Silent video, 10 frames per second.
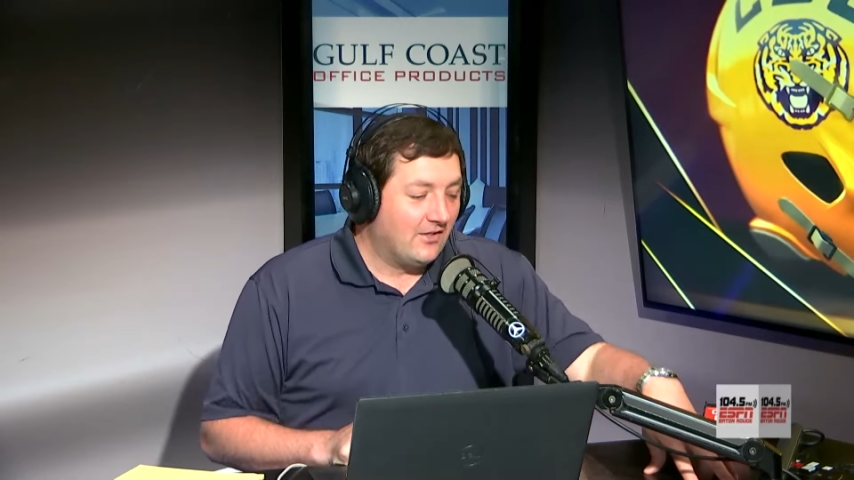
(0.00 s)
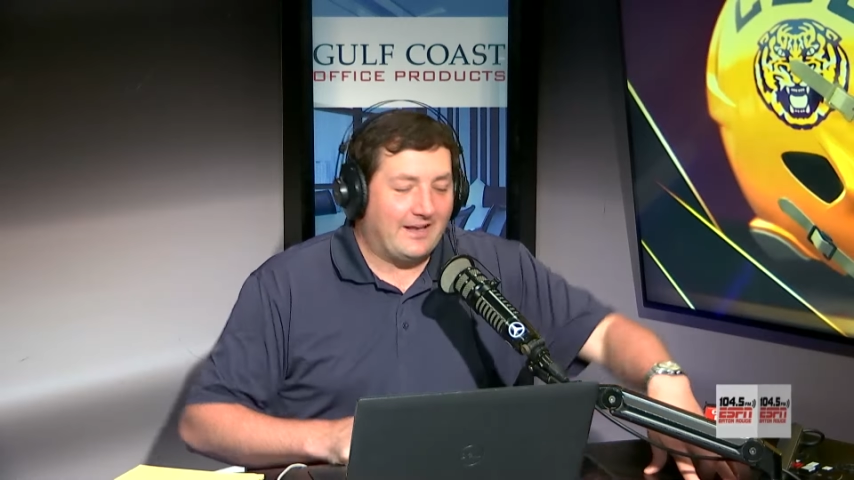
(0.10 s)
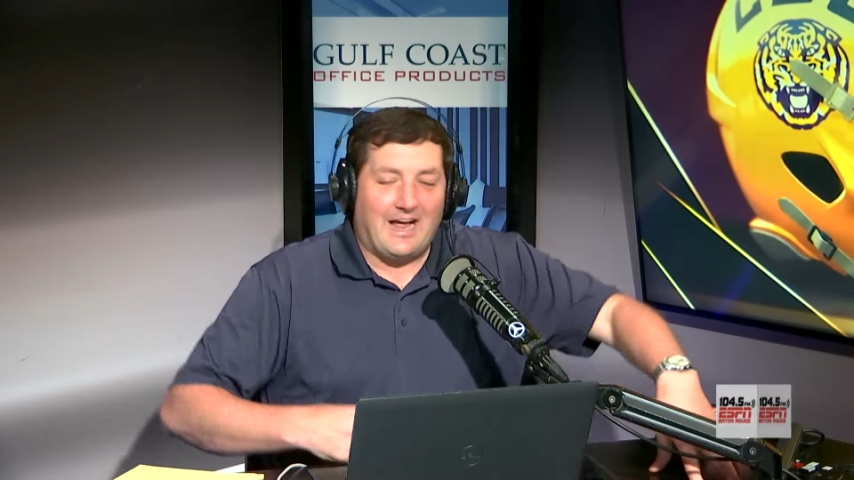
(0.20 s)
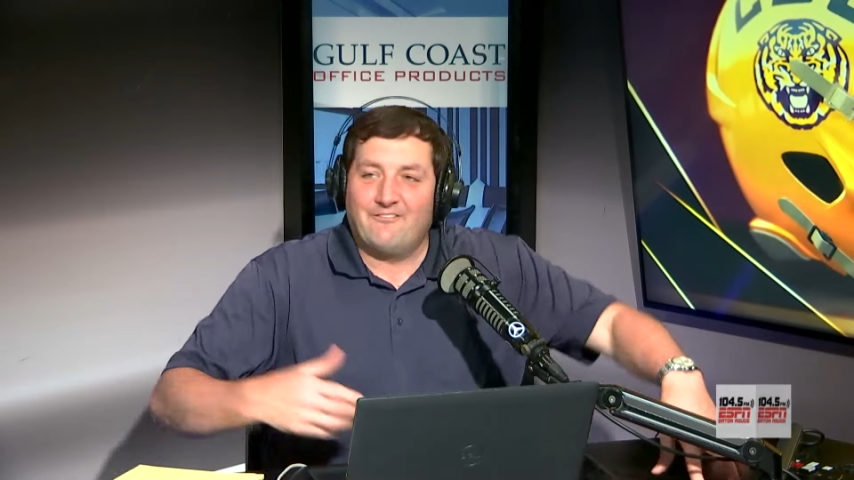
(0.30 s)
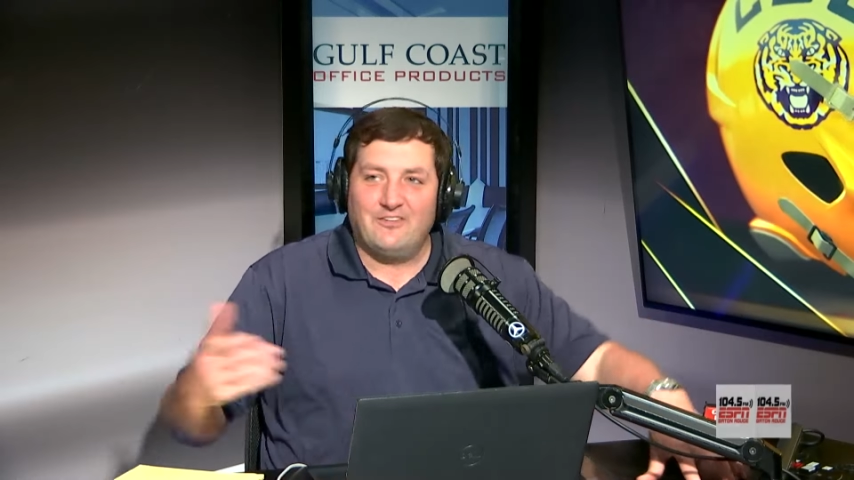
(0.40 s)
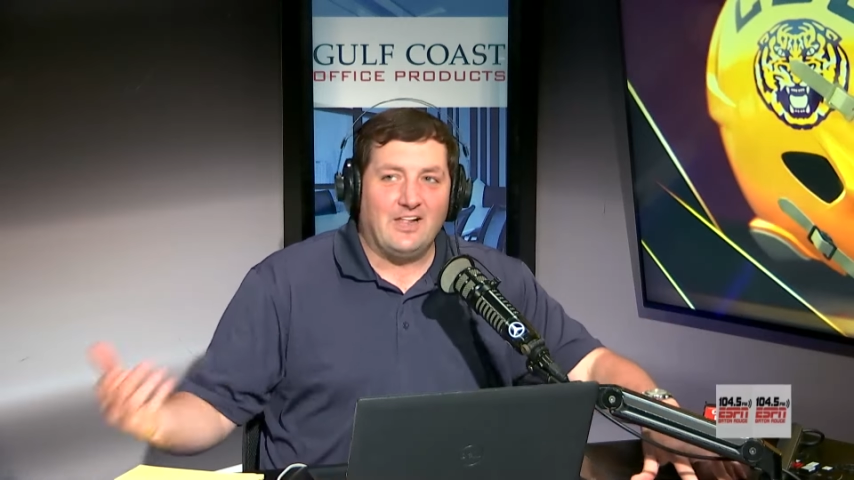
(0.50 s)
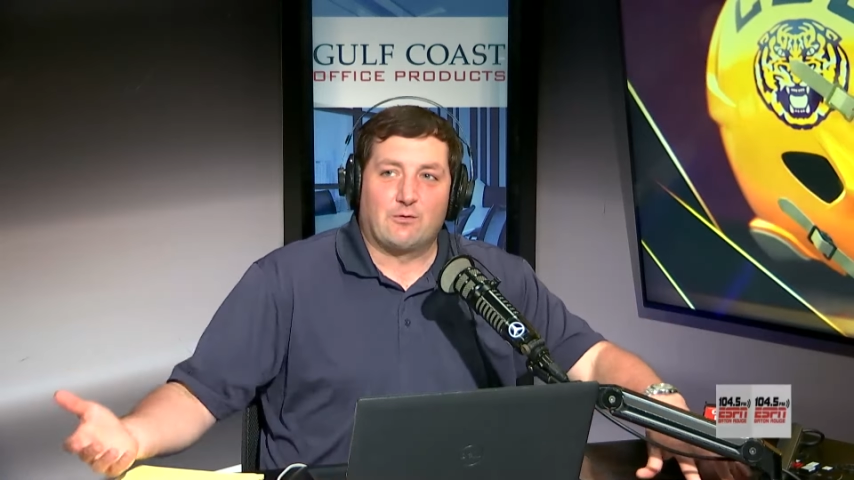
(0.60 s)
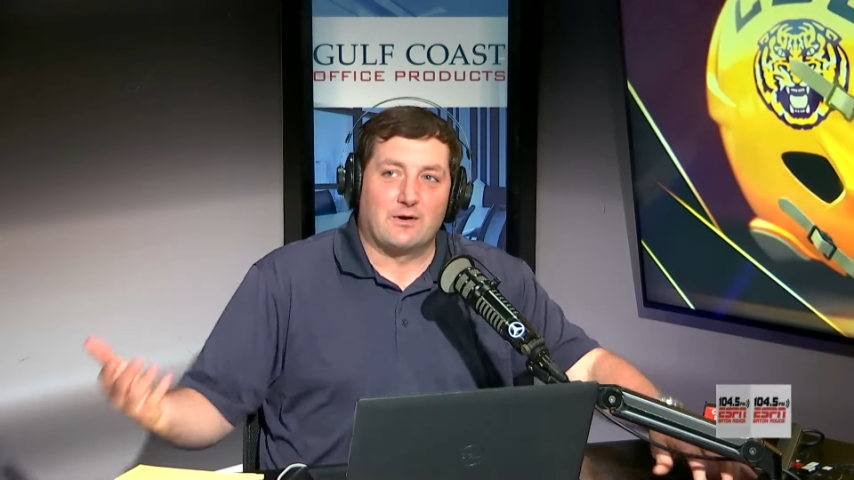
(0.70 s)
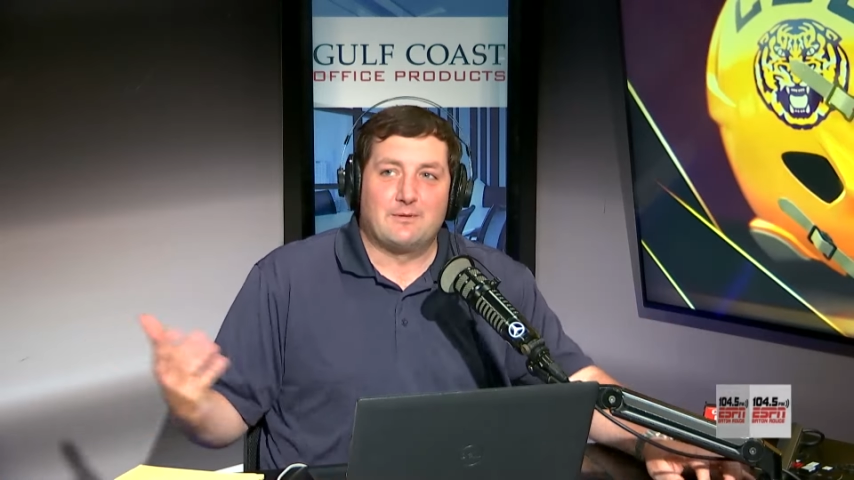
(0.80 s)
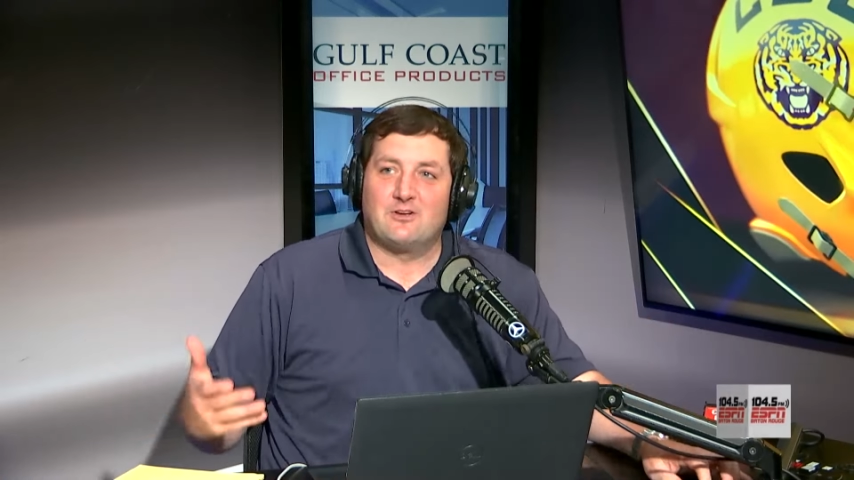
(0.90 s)
like, I feel like
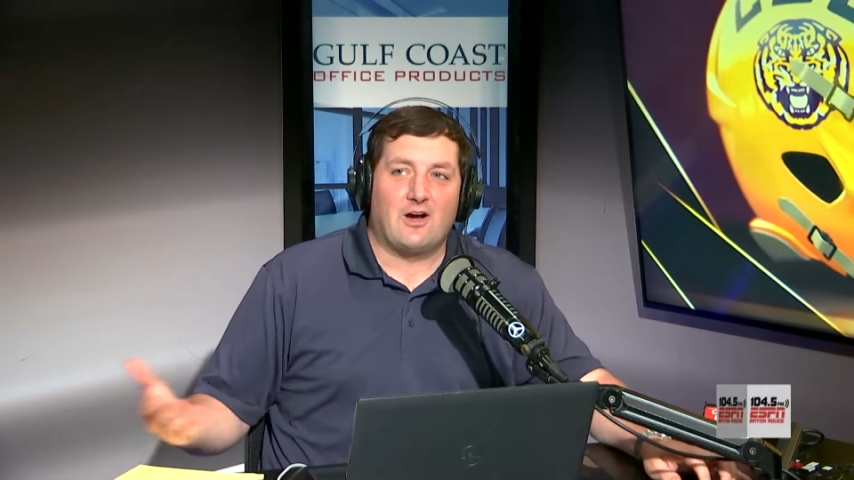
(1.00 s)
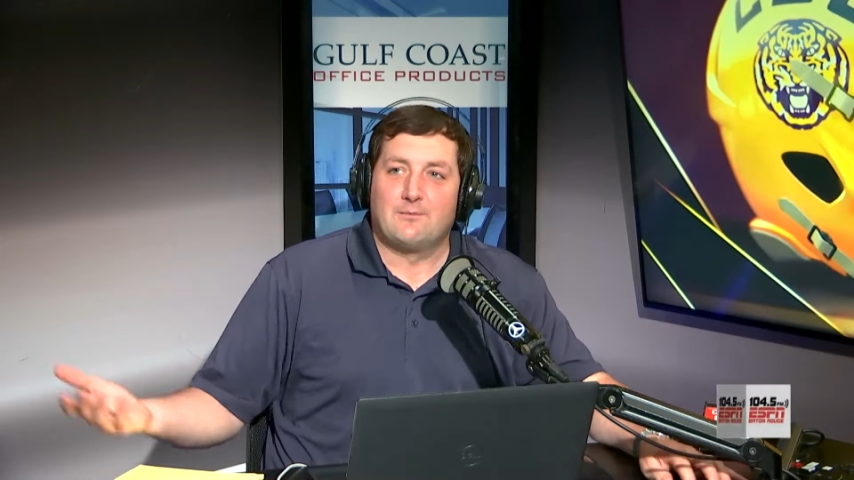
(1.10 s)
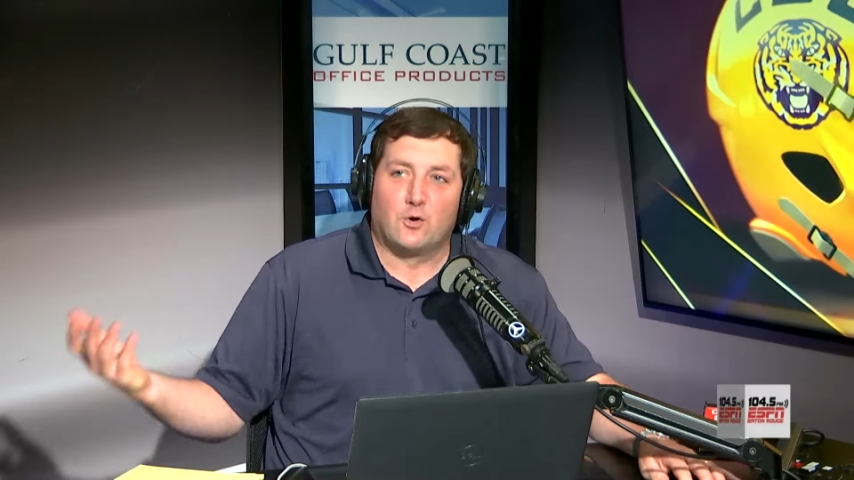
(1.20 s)
we're going to be talking